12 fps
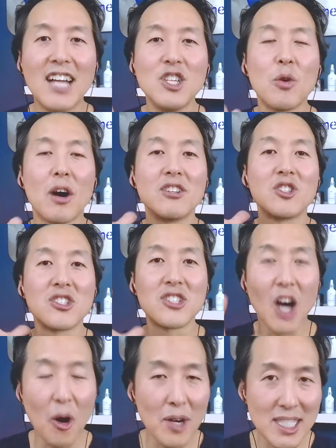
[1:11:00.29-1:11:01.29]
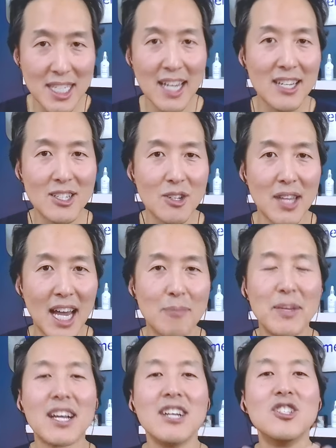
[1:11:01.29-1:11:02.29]
And you are so excited to do
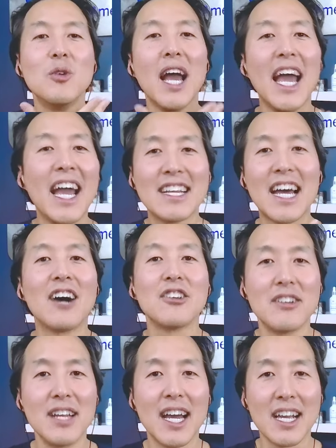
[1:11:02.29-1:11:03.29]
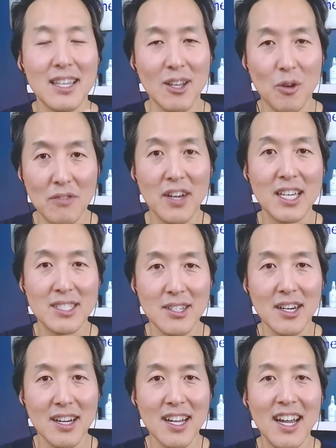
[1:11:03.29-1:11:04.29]
that because you hate how your neck and lower face
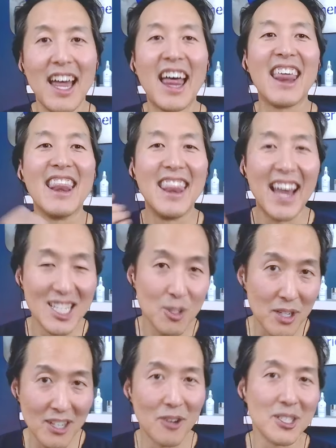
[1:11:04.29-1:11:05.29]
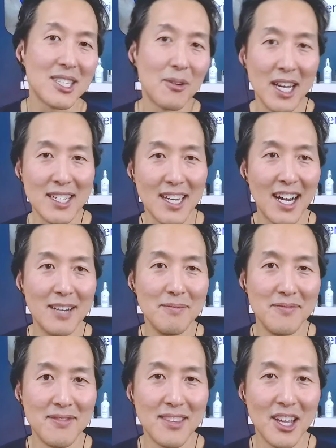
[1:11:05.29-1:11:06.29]
look. That's when you know it's the right time.
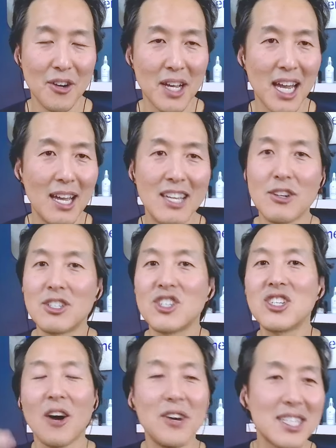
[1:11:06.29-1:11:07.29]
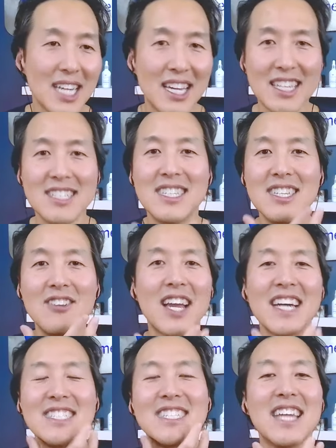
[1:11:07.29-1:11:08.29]
Okay. You're so excited because you
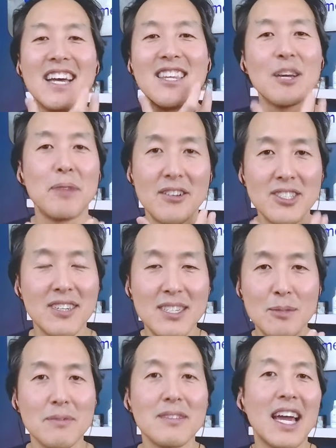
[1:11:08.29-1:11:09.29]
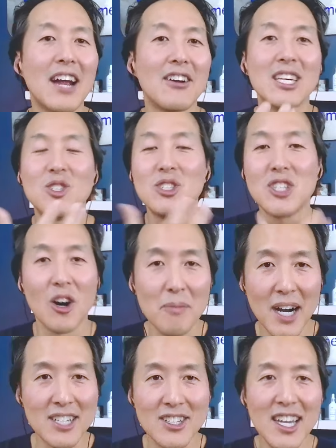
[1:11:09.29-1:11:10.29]
can't stand the appearance of this area so
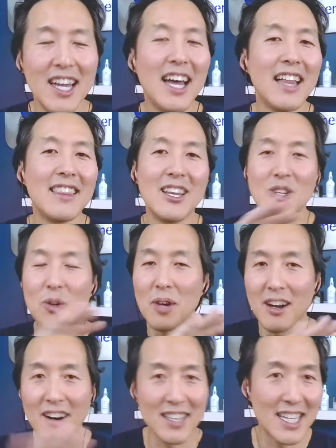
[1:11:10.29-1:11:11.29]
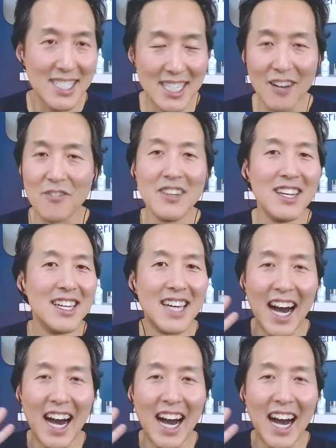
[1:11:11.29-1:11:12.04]
much that doing all that stuff,